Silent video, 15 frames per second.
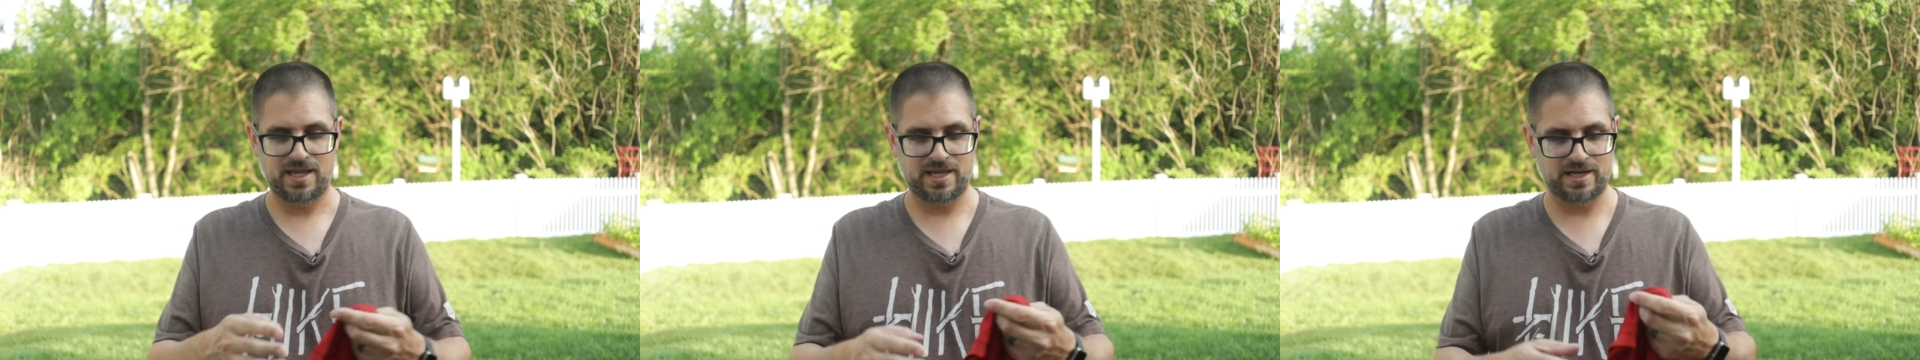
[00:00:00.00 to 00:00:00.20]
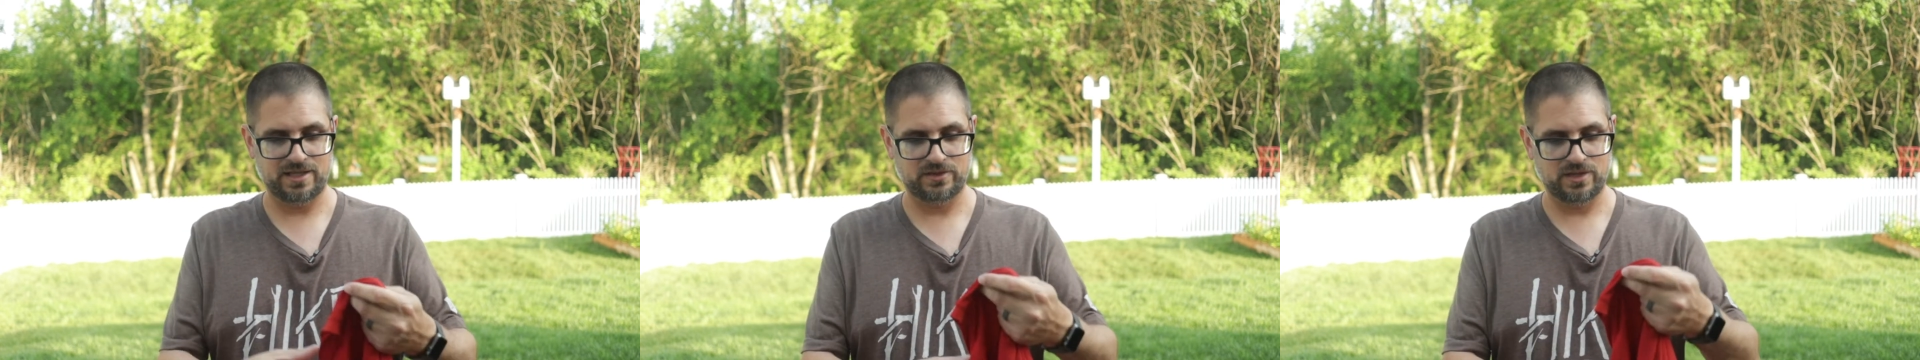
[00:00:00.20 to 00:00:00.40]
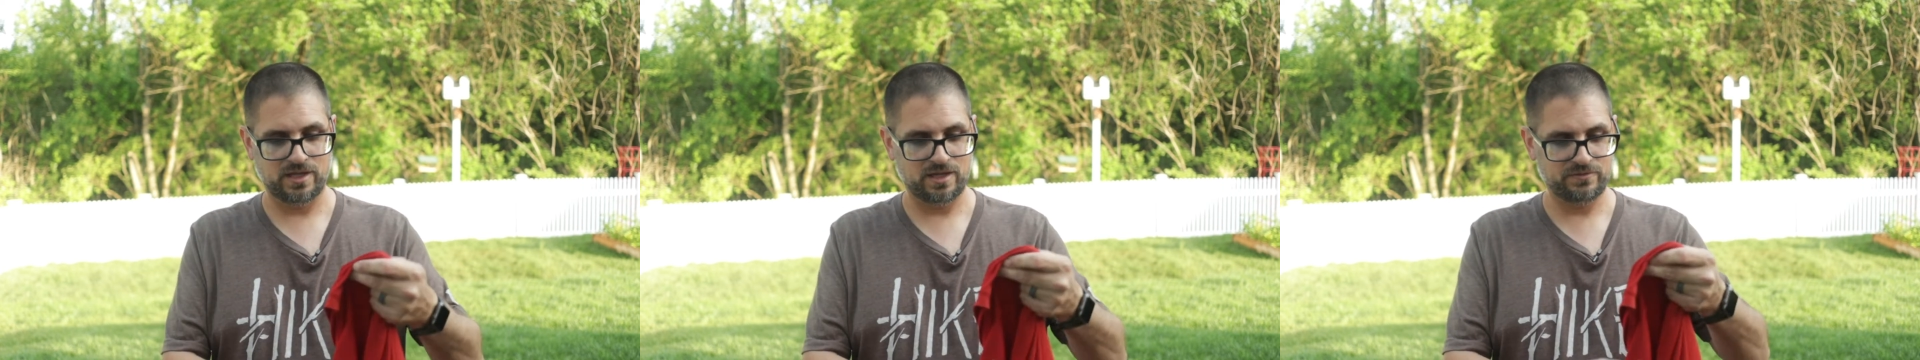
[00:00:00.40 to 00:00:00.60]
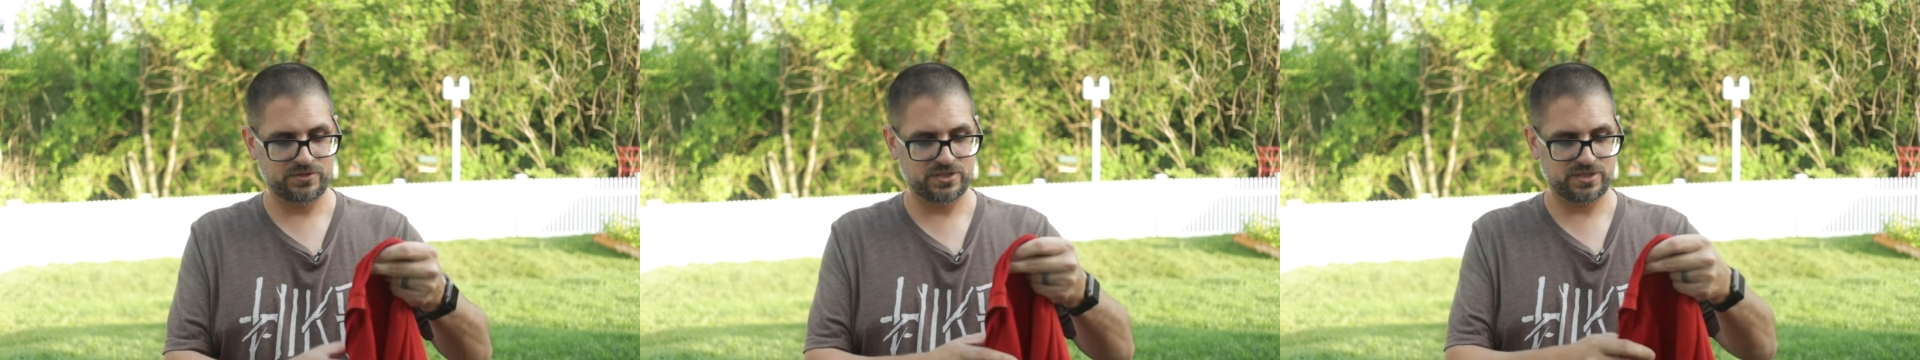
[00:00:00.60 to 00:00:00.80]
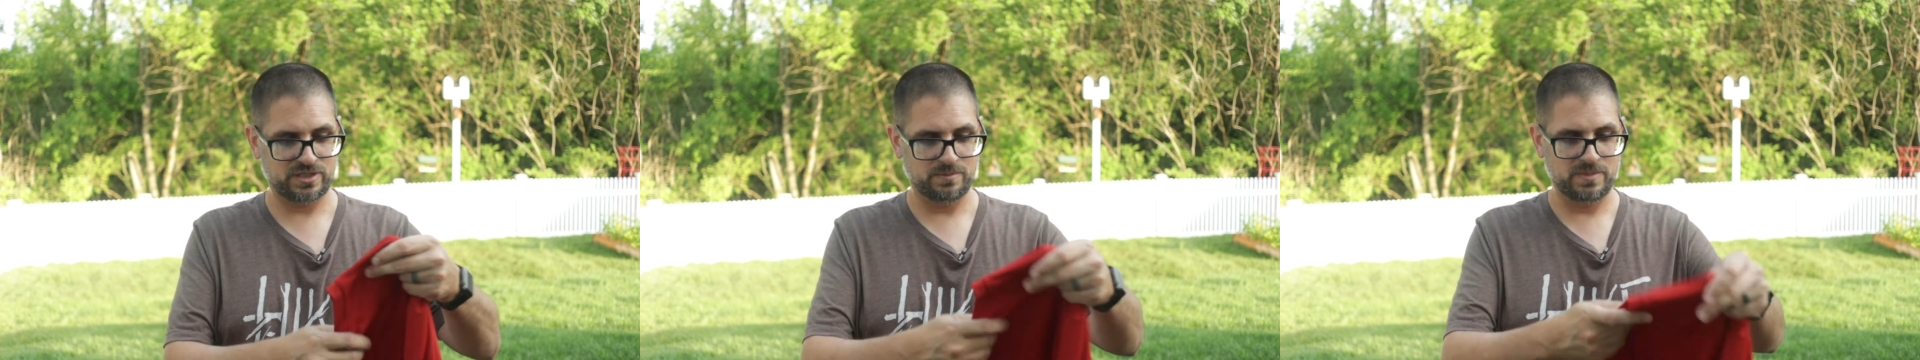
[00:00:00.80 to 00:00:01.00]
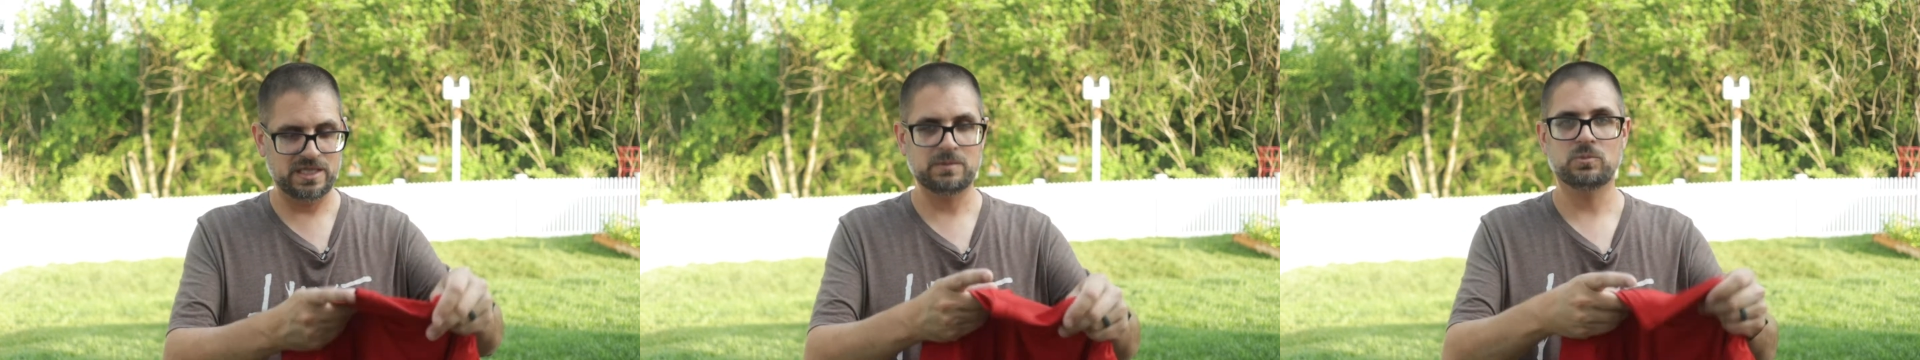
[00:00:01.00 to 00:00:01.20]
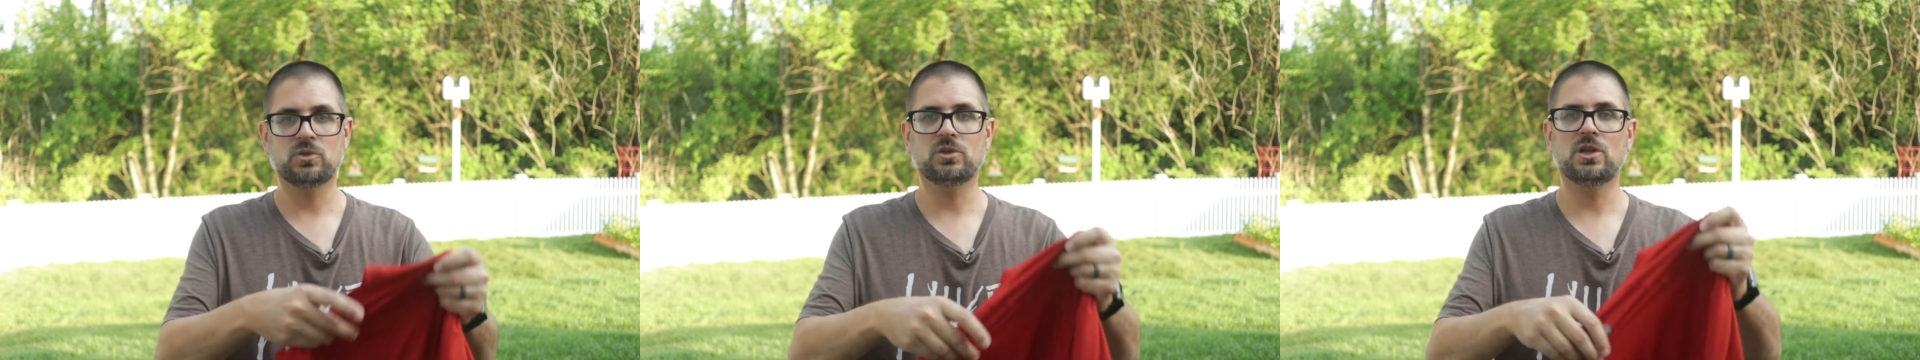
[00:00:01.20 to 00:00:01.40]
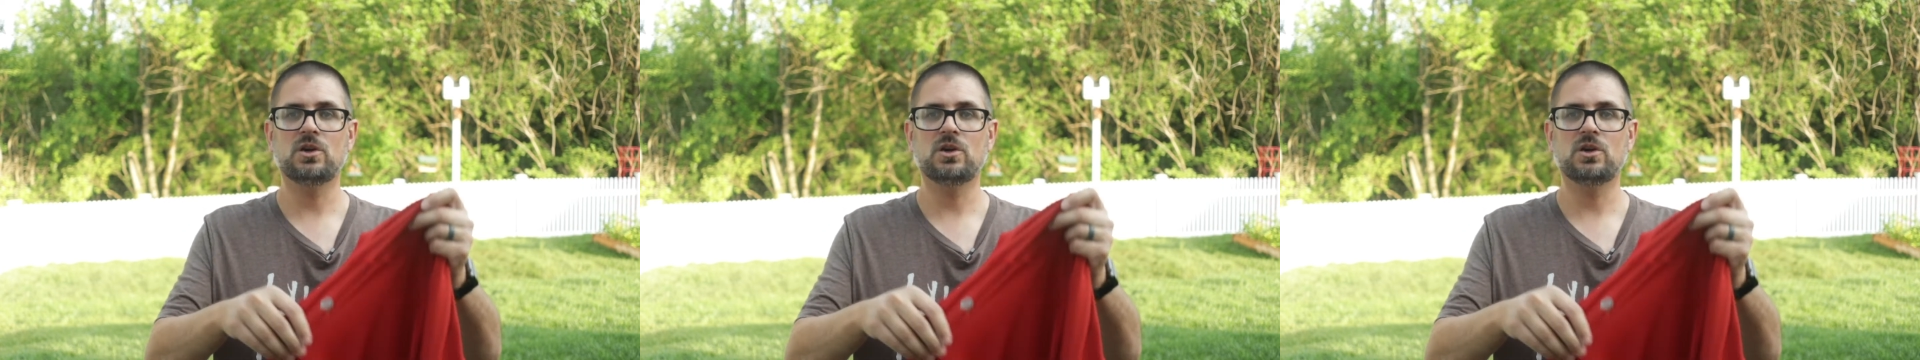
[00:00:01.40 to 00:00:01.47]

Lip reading: And I love just the minimal